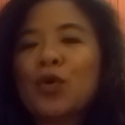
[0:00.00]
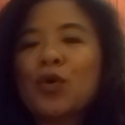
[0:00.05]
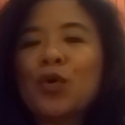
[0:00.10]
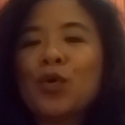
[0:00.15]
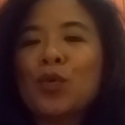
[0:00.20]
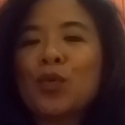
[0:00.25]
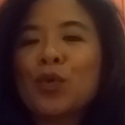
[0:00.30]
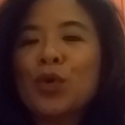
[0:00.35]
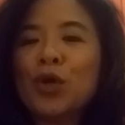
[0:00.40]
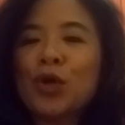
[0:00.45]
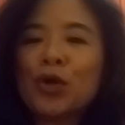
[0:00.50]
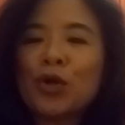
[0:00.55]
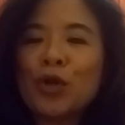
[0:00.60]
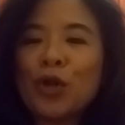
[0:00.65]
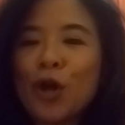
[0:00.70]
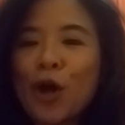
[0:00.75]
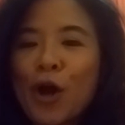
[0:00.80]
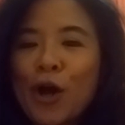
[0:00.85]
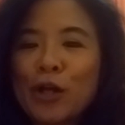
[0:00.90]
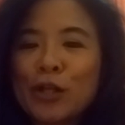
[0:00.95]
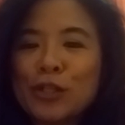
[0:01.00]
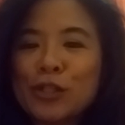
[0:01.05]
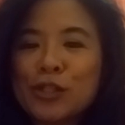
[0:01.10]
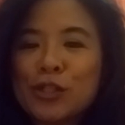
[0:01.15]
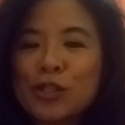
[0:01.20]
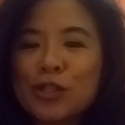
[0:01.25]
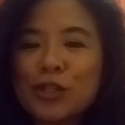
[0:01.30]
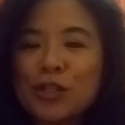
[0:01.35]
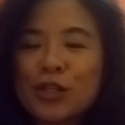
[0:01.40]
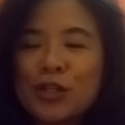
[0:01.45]
we are not
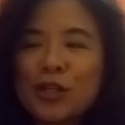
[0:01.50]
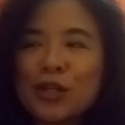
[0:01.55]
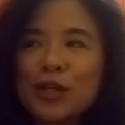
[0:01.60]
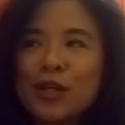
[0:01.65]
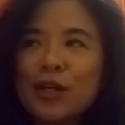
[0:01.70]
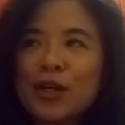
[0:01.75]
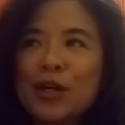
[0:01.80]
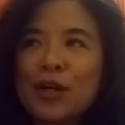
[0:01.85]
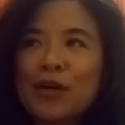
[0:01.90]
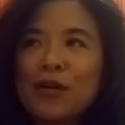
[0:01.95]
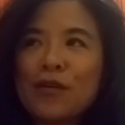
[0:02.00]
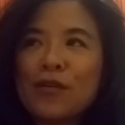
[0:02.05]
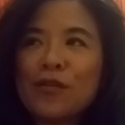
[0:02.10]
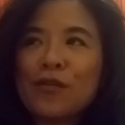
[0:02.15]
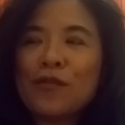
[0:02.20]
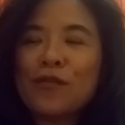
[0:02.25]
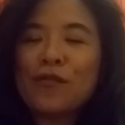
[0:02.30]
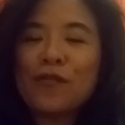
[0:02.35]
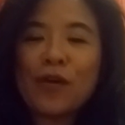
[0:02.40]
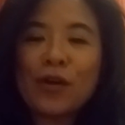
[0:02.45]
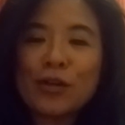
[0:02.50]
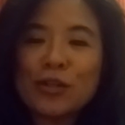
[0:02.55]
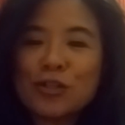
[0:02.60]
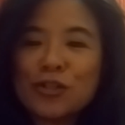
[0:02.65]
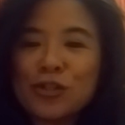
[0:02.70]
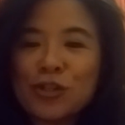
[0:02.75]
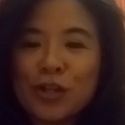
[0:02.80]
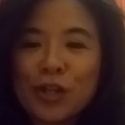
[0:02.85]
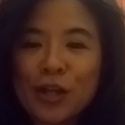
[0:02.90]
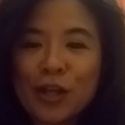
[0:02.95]

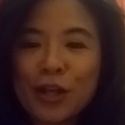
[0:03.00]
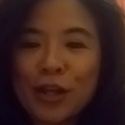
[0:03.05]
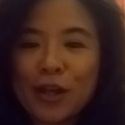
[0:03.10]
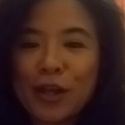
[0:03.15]
functioning